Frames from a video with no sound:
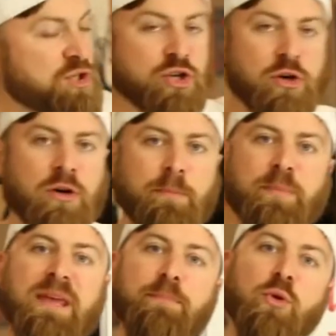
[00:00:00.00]
term.
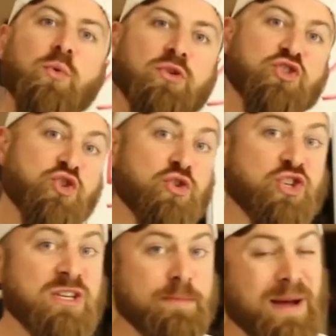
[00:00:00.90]
People who are
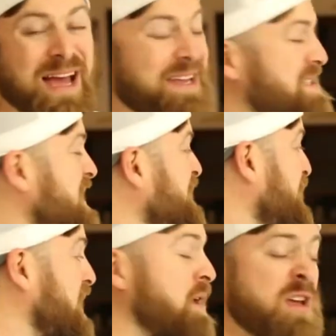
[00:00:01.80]
searching to buy a
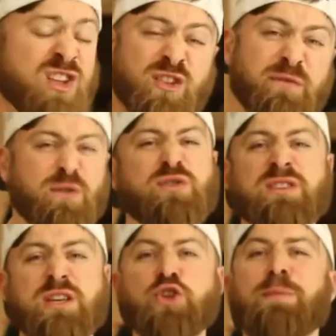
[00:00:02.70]
TV, the first
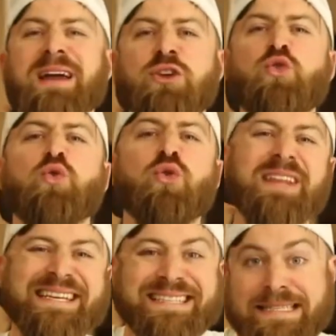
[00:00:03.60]
thing you might Google
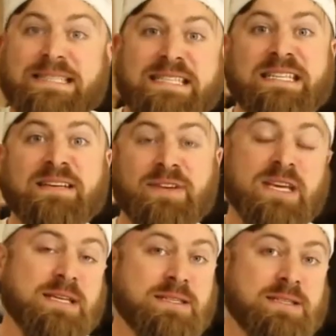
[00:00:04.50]
is
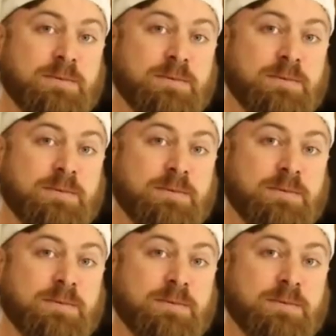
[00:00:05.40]
TVs.